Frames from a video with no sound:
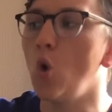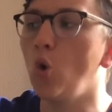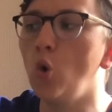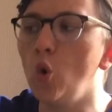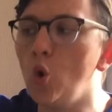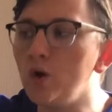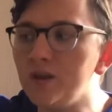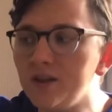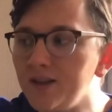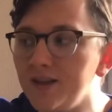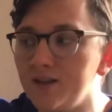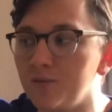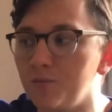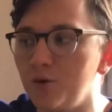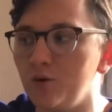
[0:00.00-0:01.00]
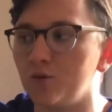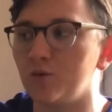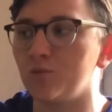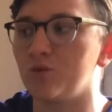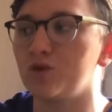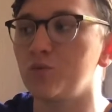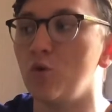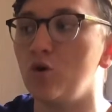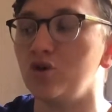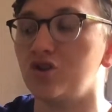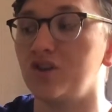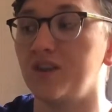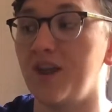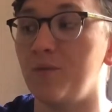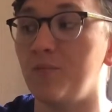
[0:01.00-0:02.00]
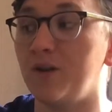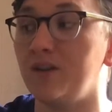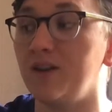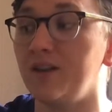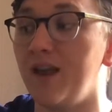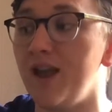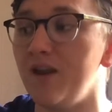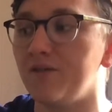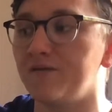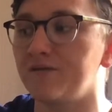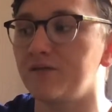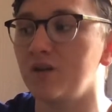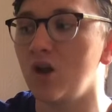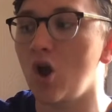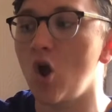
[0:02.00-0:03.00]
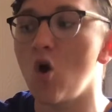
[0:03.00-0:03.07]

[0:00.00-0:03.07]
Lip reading: Only the moon was watching them when they left.